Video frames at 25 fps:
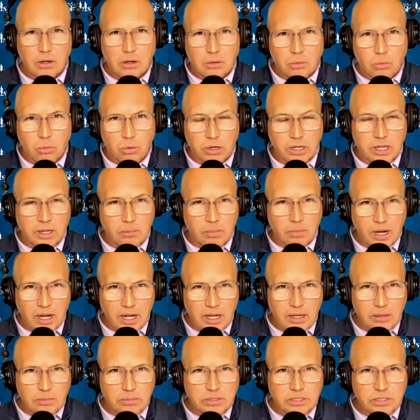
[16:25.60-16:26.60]
Working
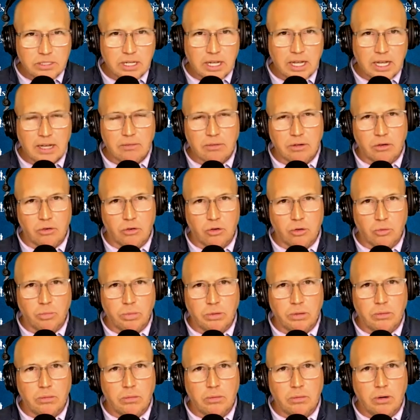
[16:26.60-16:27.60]
moms have a group.
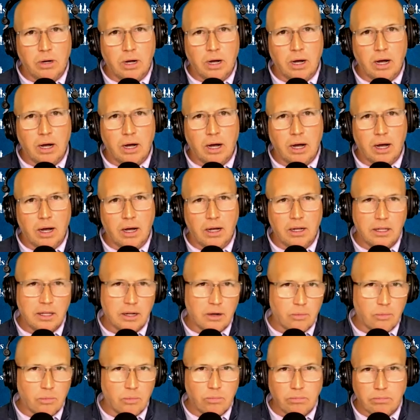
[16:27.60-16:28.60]

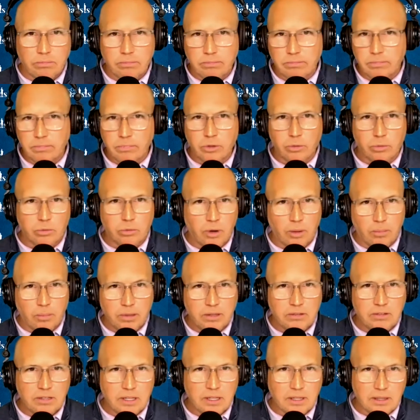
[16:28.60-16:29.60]
They're quite
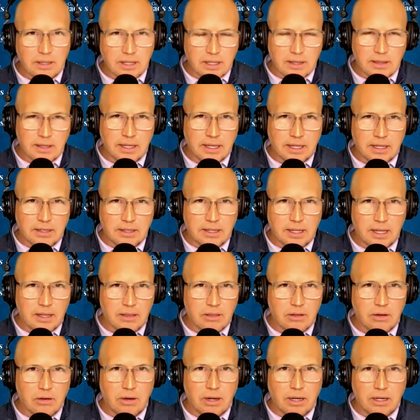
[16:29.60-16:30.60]
busy and they can get
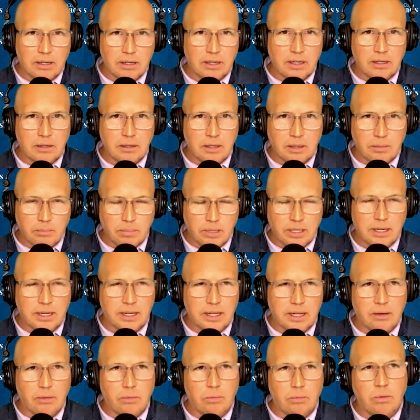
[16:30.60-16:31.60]
together and be
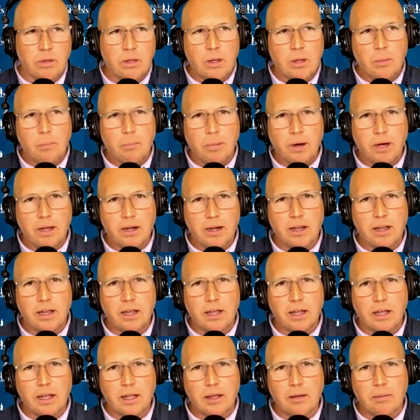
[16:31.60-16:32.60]
together. But
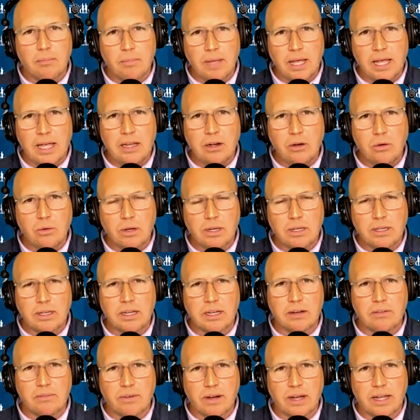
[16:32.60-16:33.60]
men who
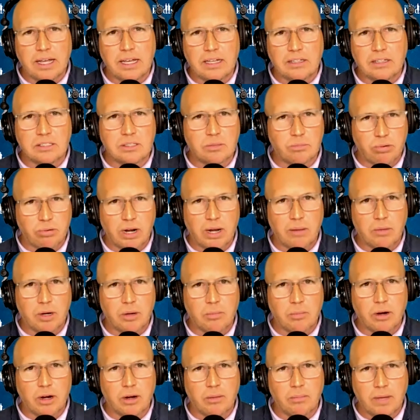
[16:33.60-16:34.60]
identify as the primary
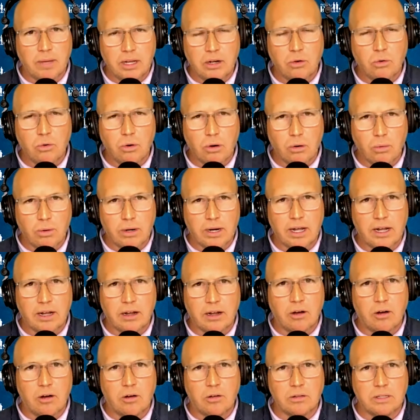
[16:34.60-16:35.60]
parent, men who are what I
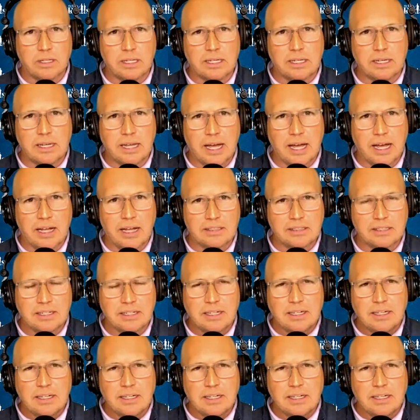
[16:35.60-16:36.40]
call lead dads,